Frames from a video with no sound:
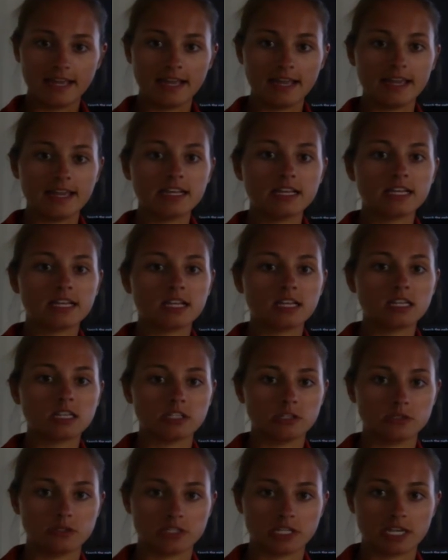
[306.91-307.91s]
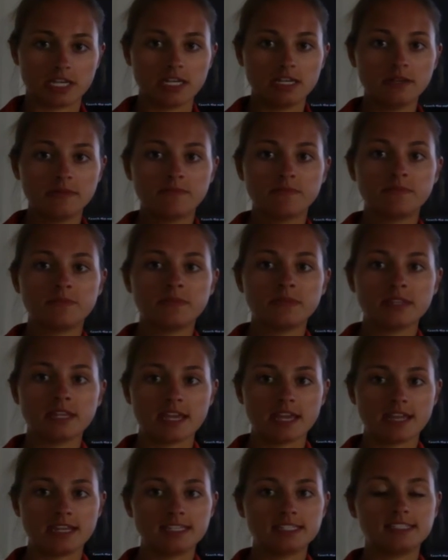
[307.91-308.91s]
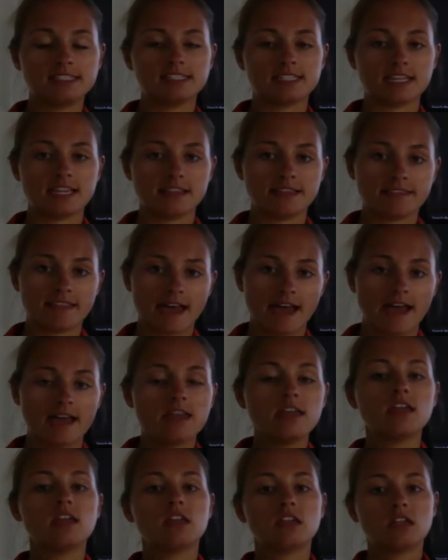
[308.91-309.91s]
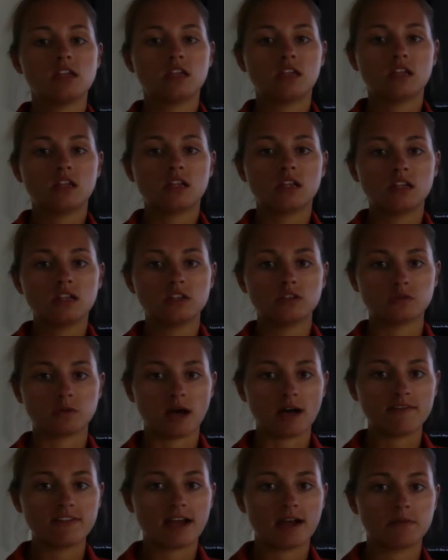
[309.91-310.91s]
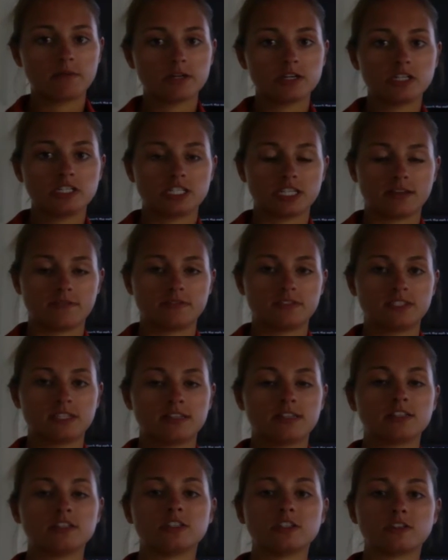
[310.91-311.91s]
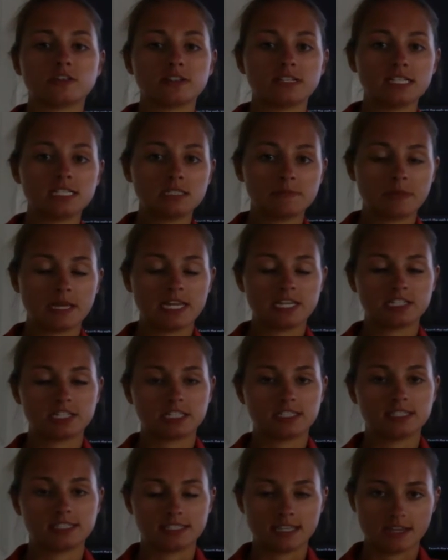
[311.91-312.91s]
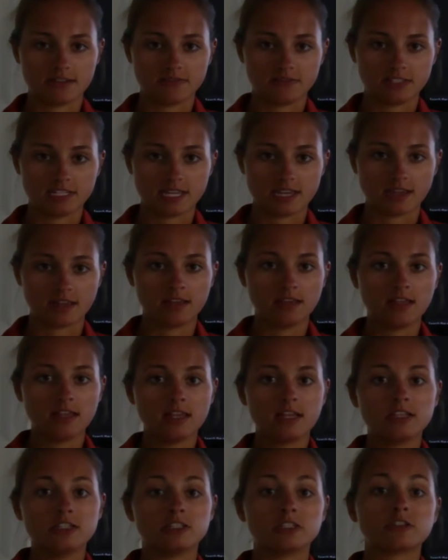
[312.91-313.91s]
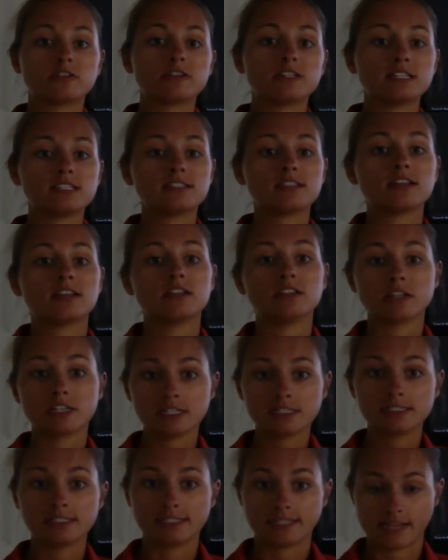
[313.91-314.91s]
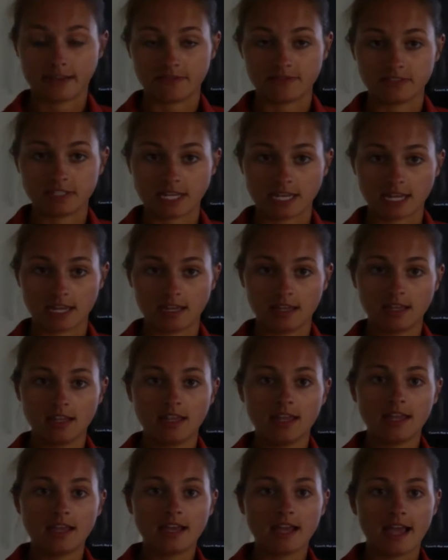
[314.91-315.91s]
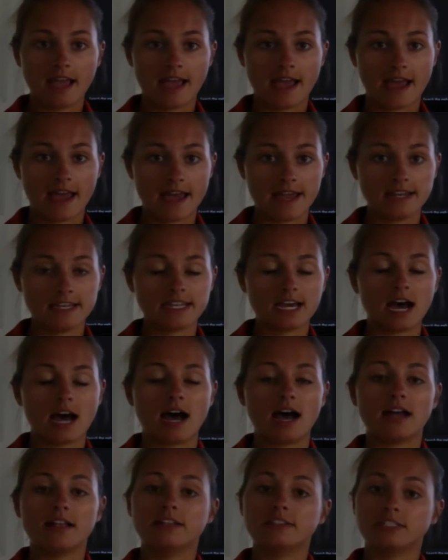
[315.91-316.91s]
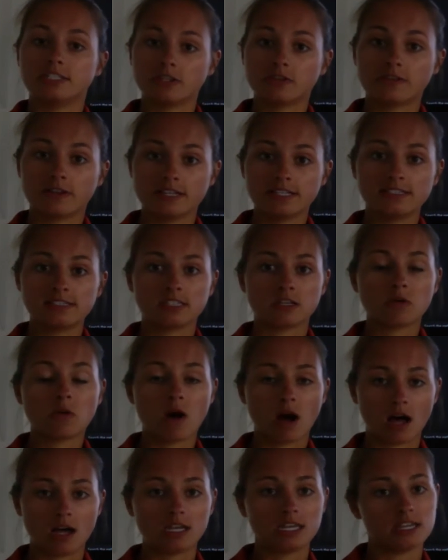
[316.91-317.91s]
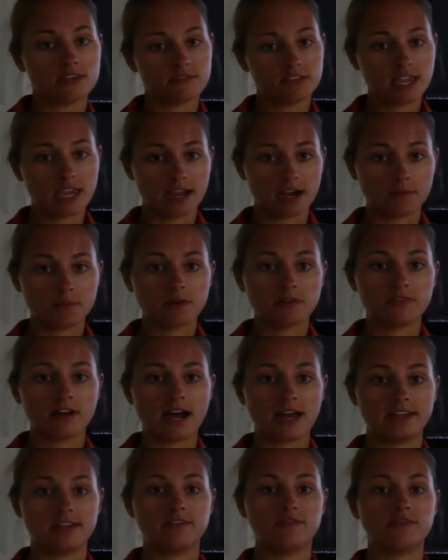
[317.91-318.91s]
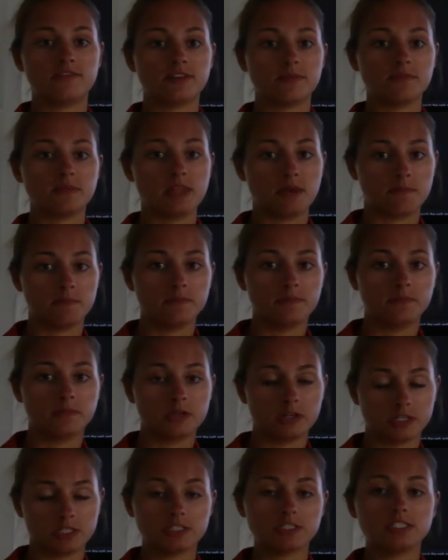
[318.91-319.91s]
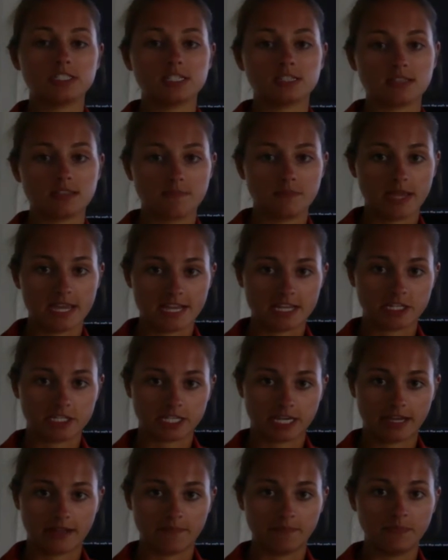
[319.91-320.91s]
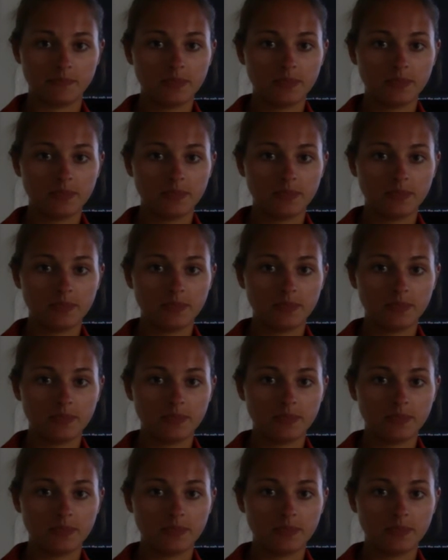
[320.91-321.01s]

In conclusion, it is seen that 12-hour shifts decrease patient safety, decrease nurse safety, and decrease the quality of care provided from the nurse to the patient.